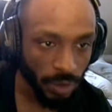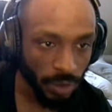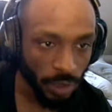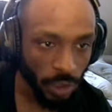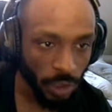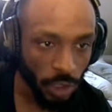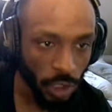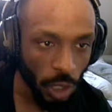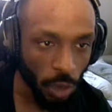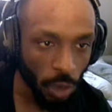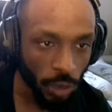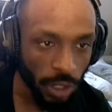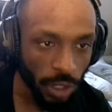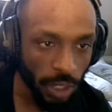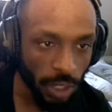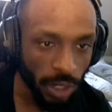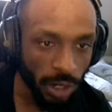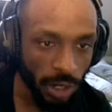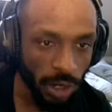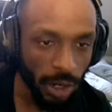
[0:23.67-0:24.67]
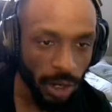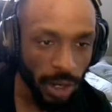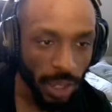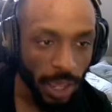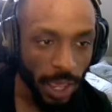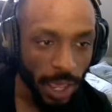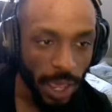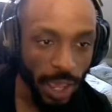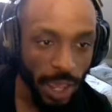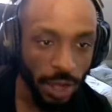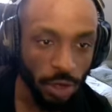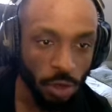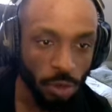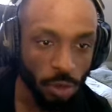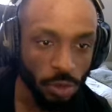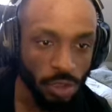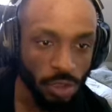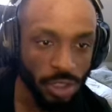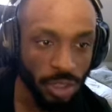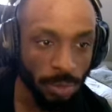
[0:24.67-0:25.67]
go here and
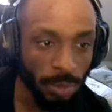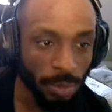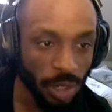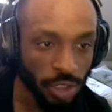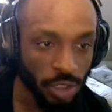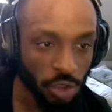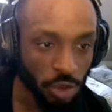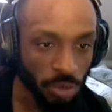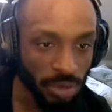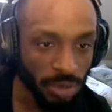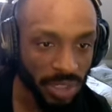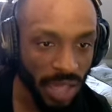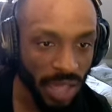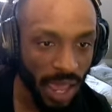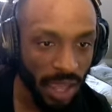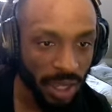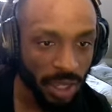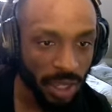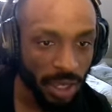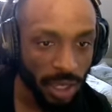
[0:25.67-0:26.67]
use the mushroom tech.